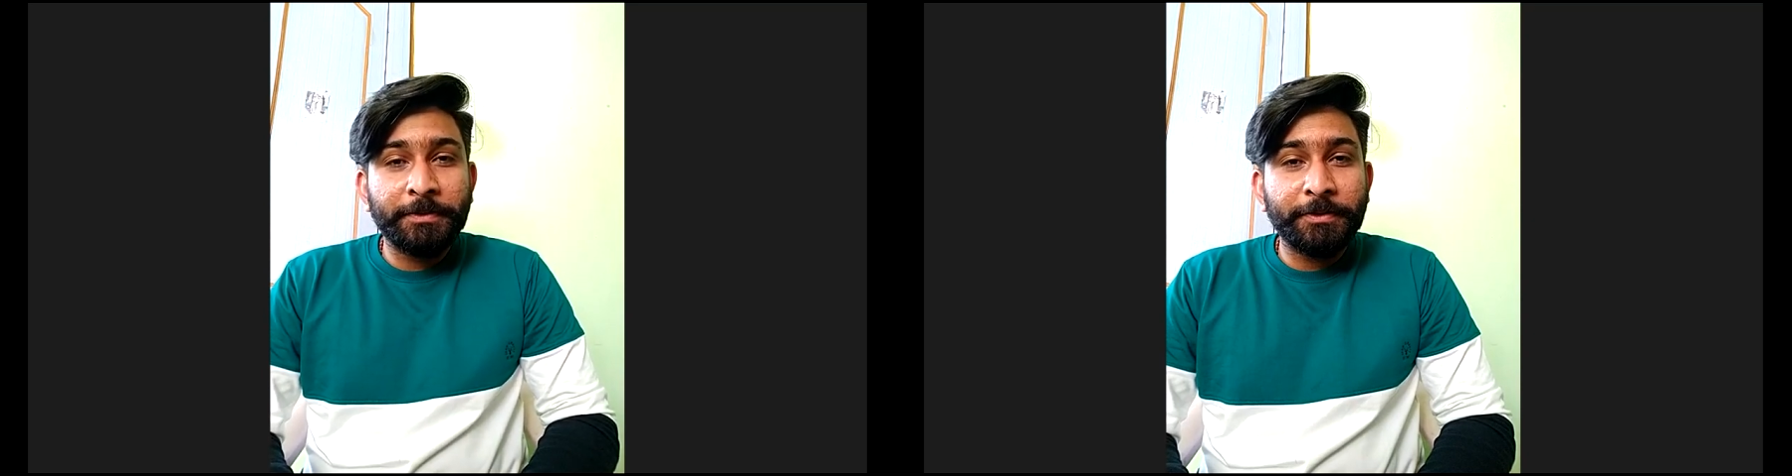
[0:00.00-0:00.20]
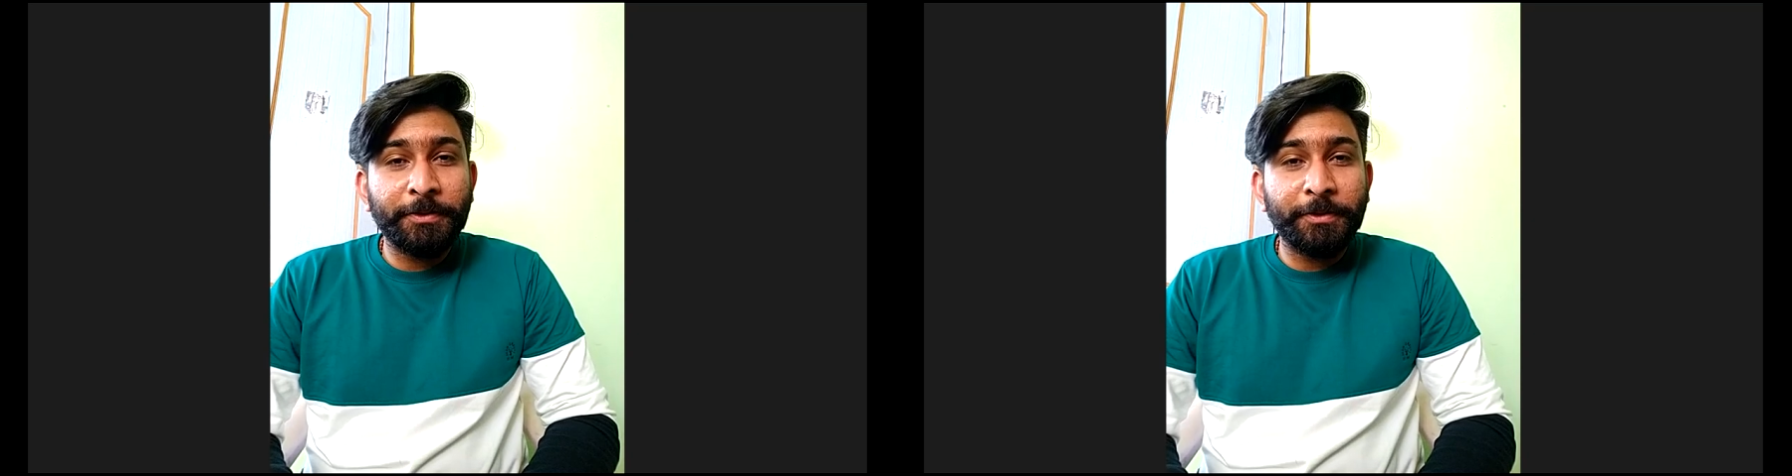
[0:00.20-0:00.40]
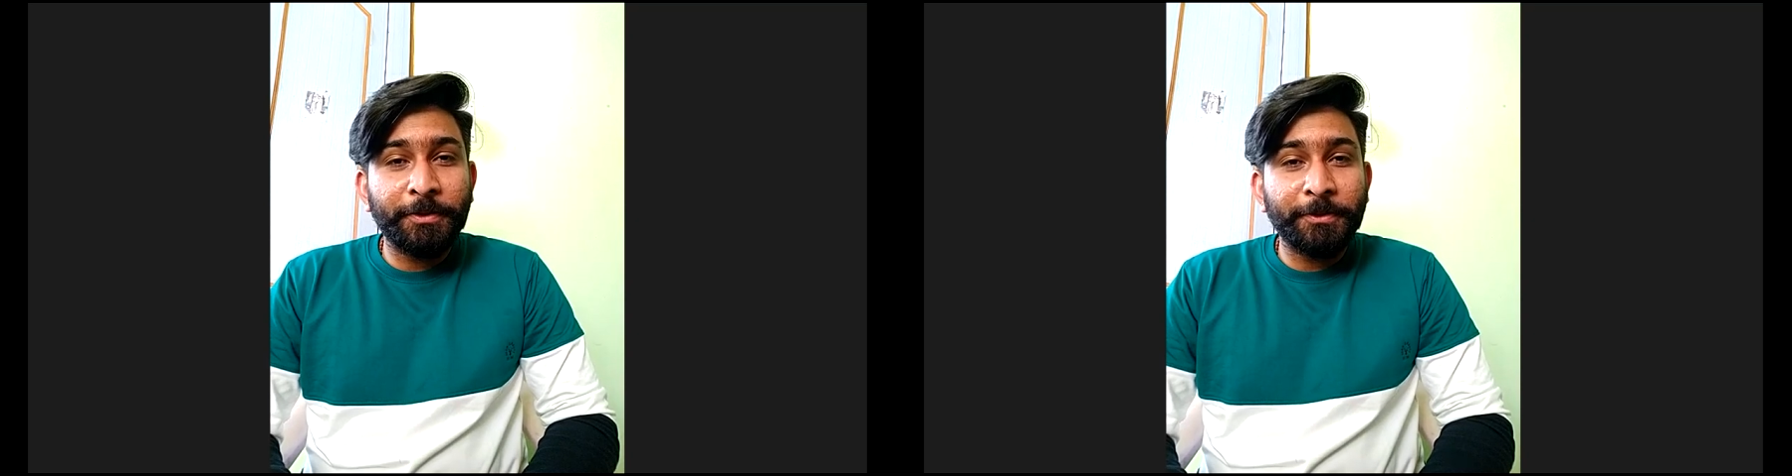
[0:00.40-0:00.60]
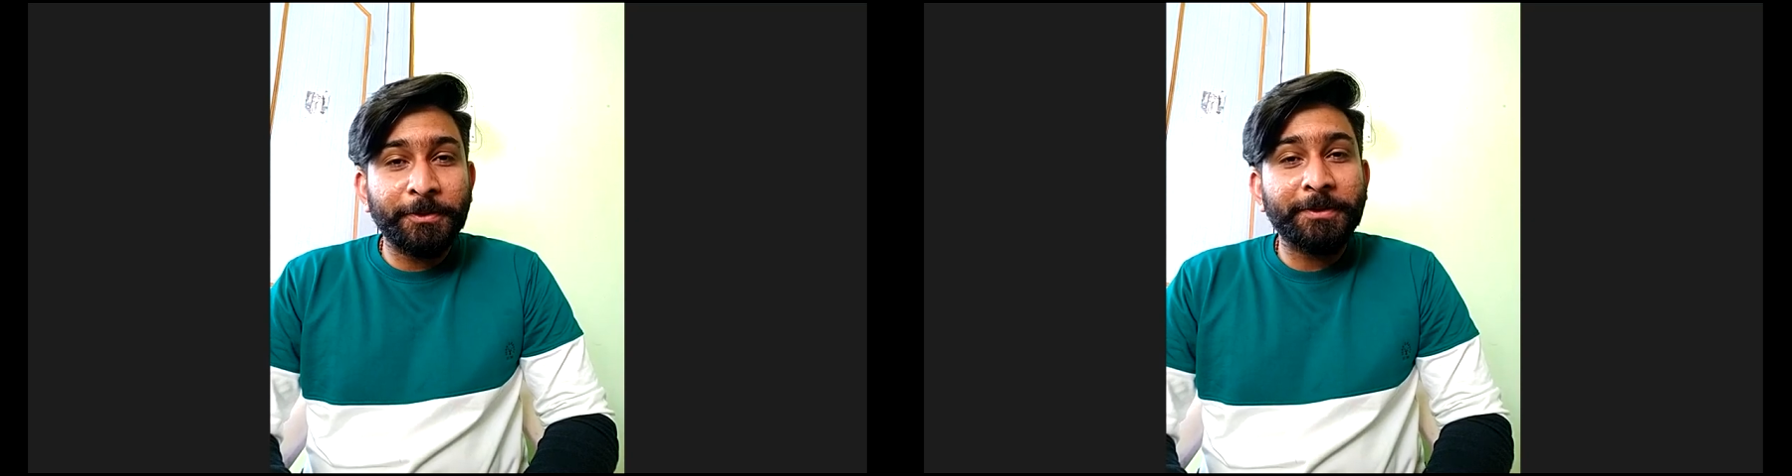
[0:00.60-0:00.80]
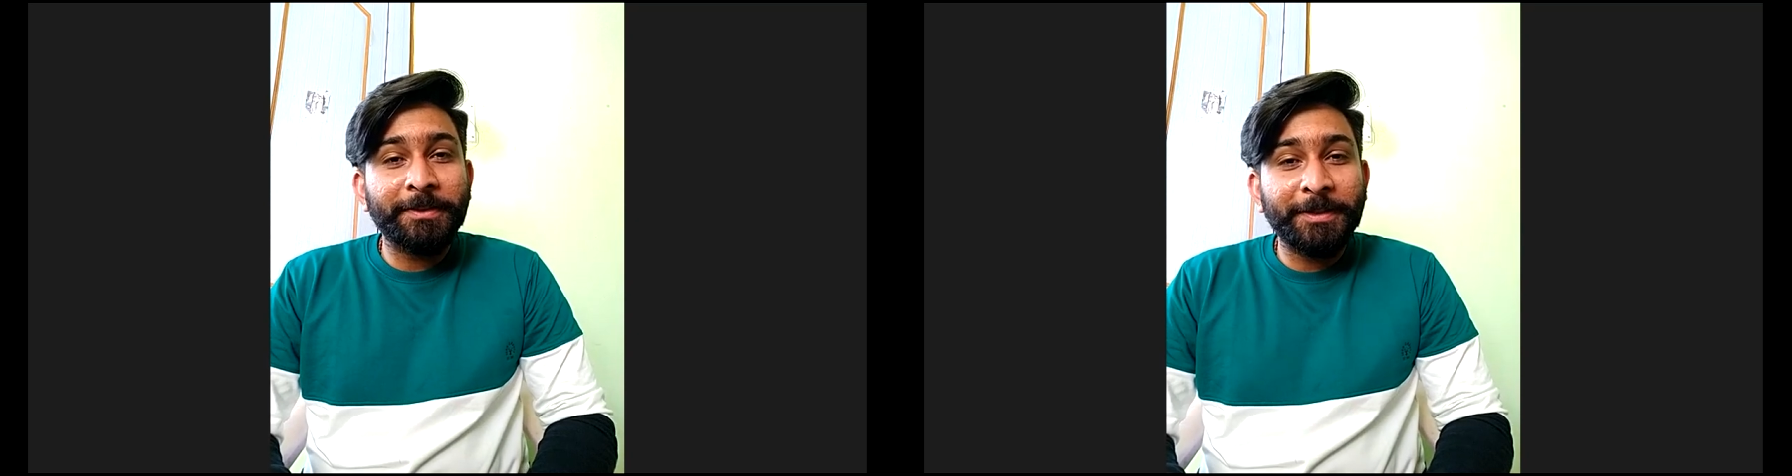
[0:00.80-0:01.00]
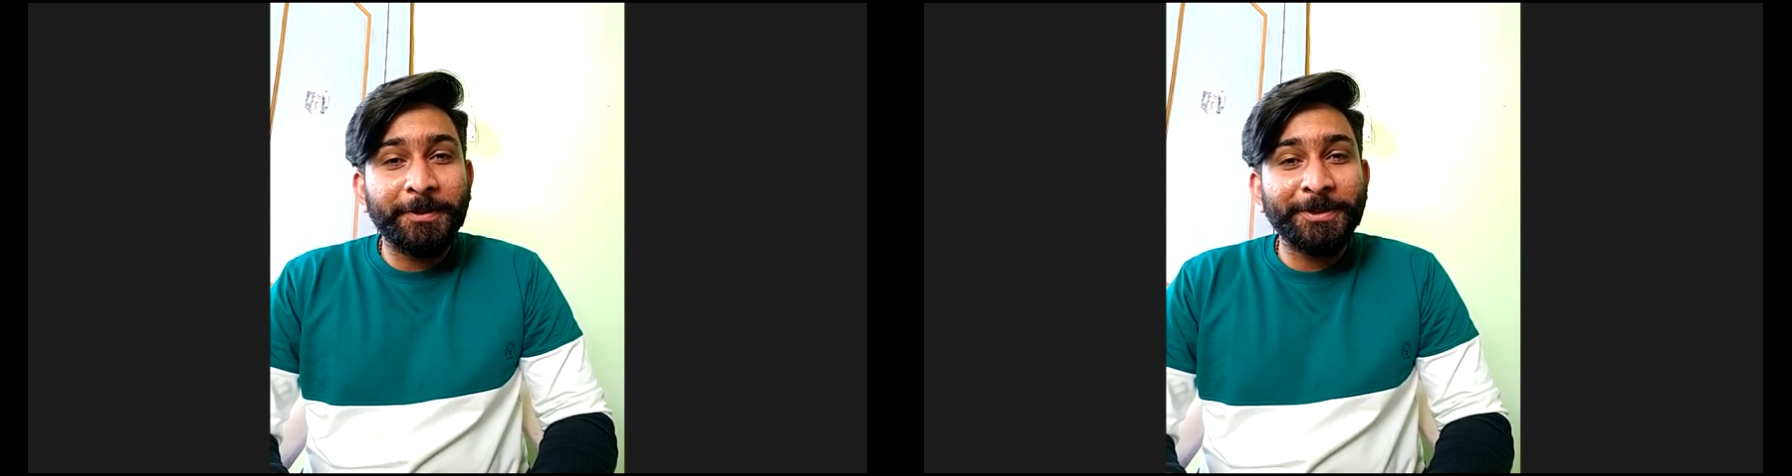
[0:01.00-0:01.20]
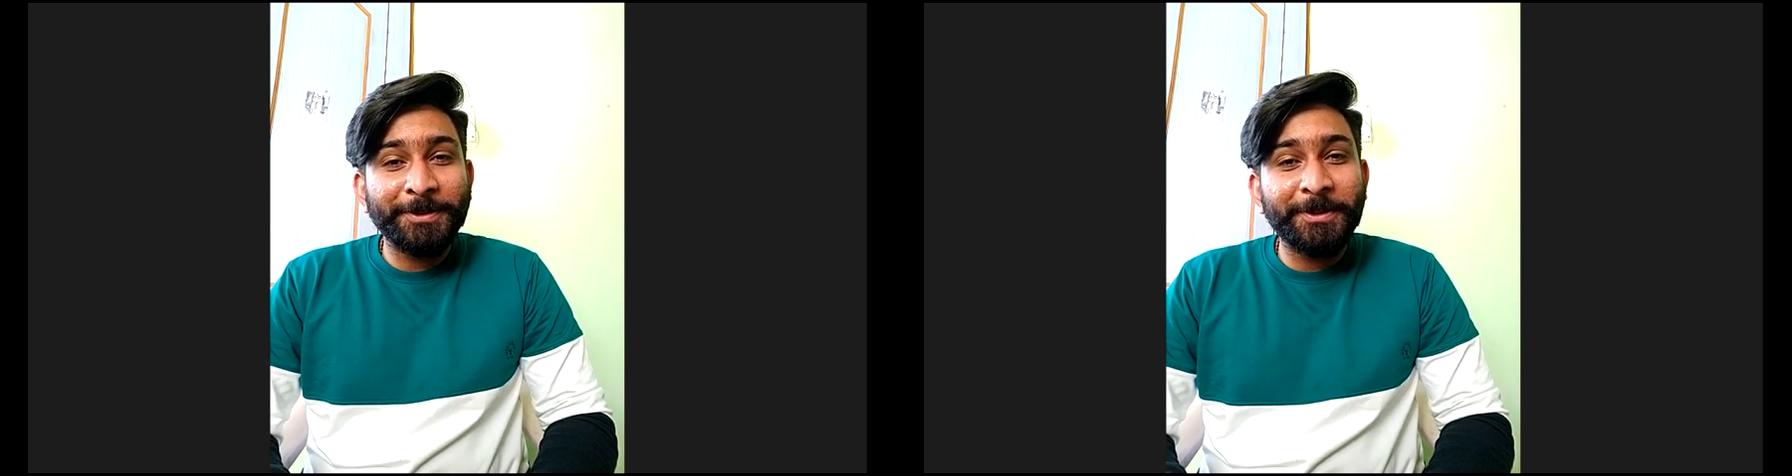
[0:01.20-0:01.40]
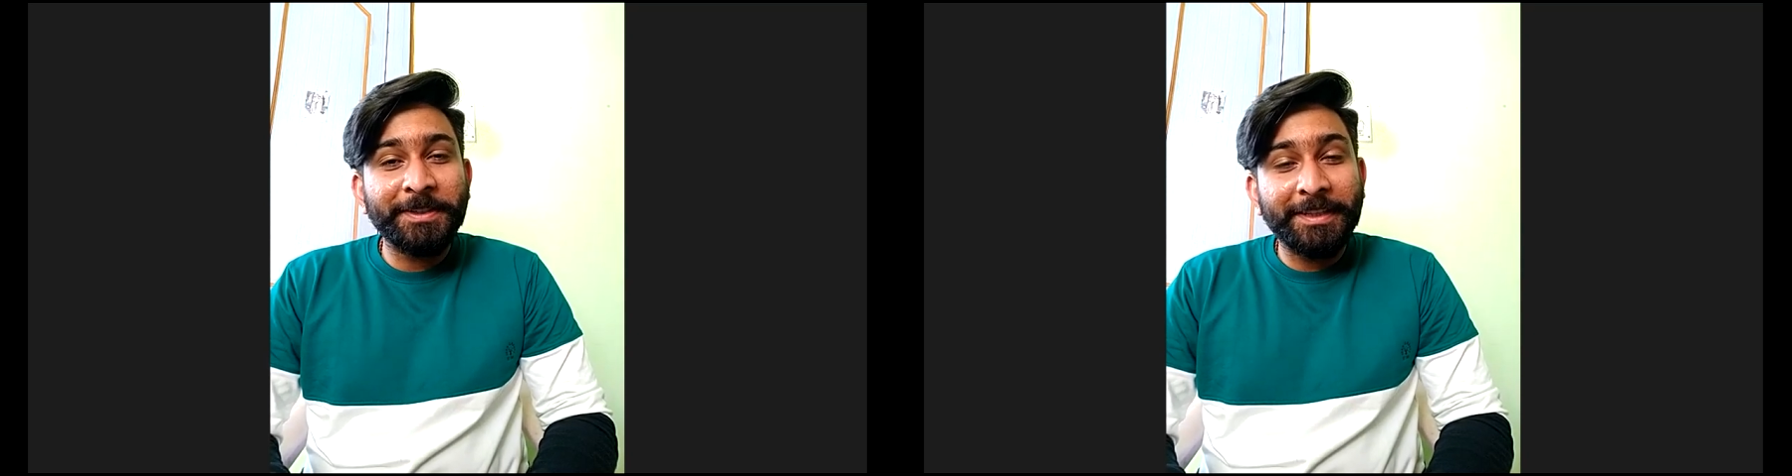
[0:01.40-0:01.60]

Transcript: So it was a good